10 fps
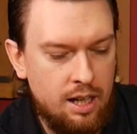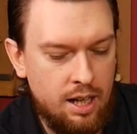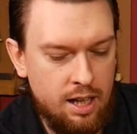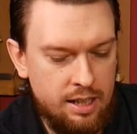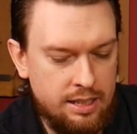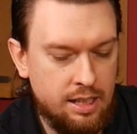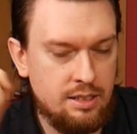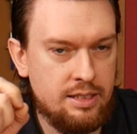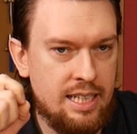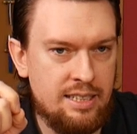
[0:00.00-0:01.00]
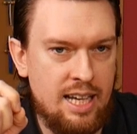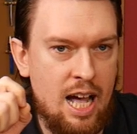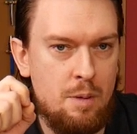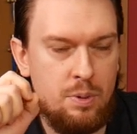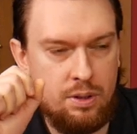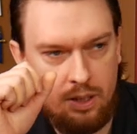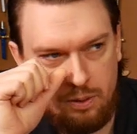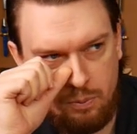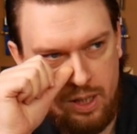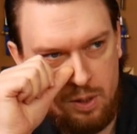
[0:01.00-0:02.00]
Uh, that doesn't tend to happen
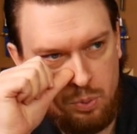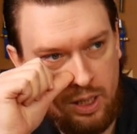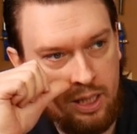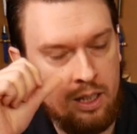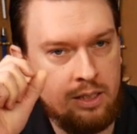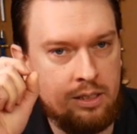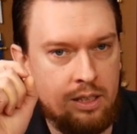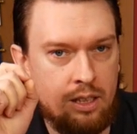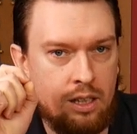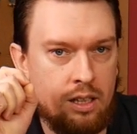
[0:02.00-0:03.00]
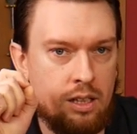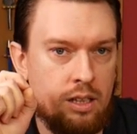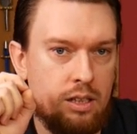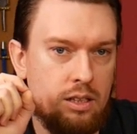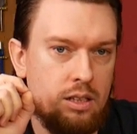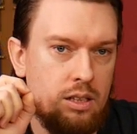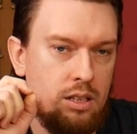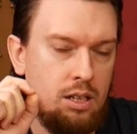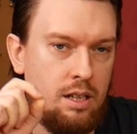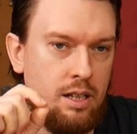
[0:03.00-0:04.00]
with pricking irons that are
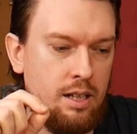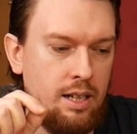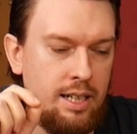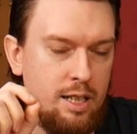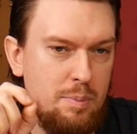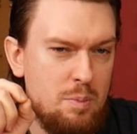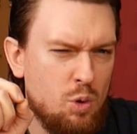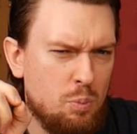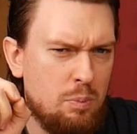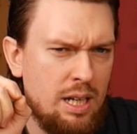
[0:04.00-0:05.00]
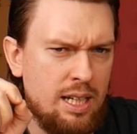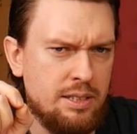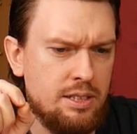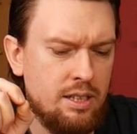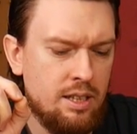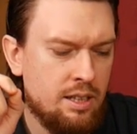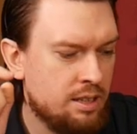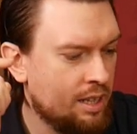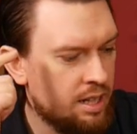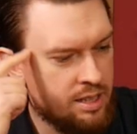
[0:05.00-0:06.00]
uh, a little bit more blunt.
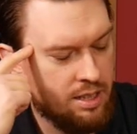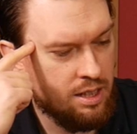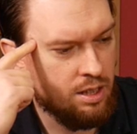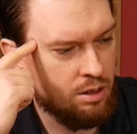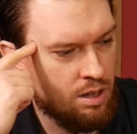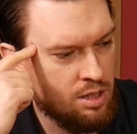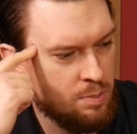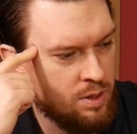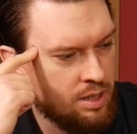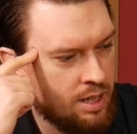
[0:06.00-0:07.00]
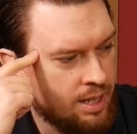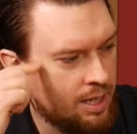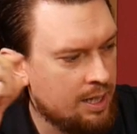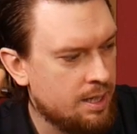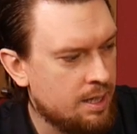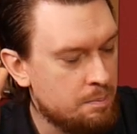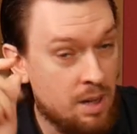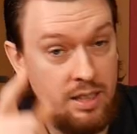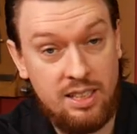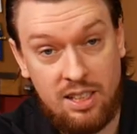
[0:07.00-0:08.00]
Now, there's another craftsman, uh,
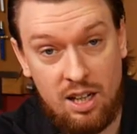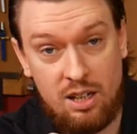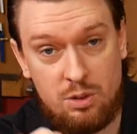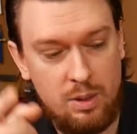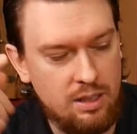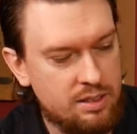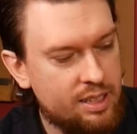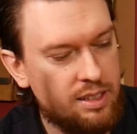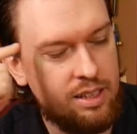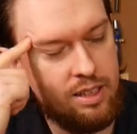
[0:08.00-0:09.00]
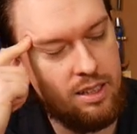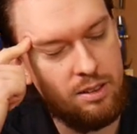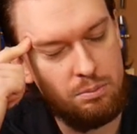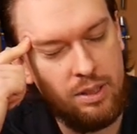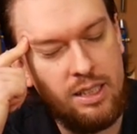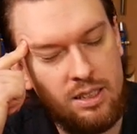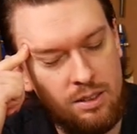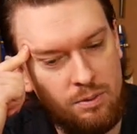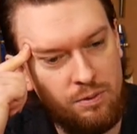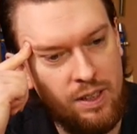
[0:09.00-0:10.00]
Martin Carswell, did a, a
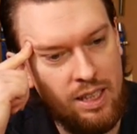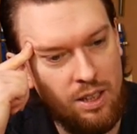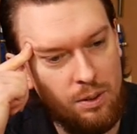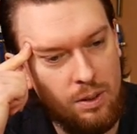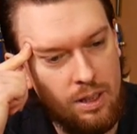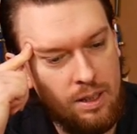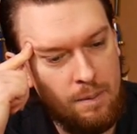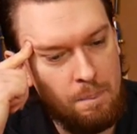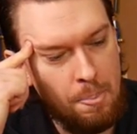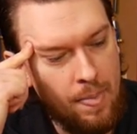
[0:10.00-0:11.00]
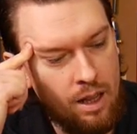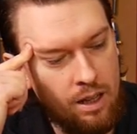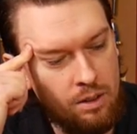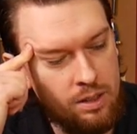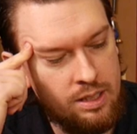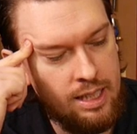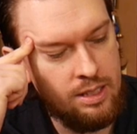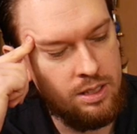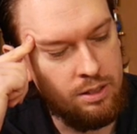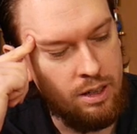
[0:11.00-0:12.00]
recent video uh, on his
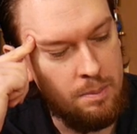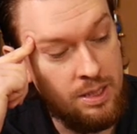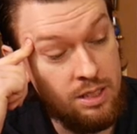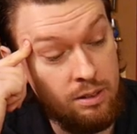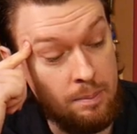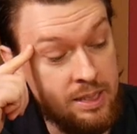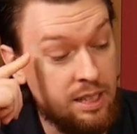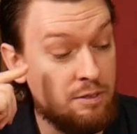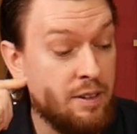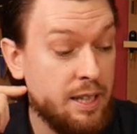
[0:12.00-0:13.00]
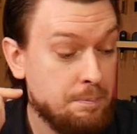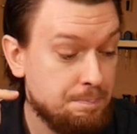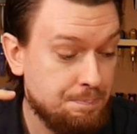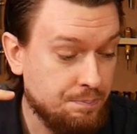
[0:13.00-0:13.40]
Instagram, Instagram TV.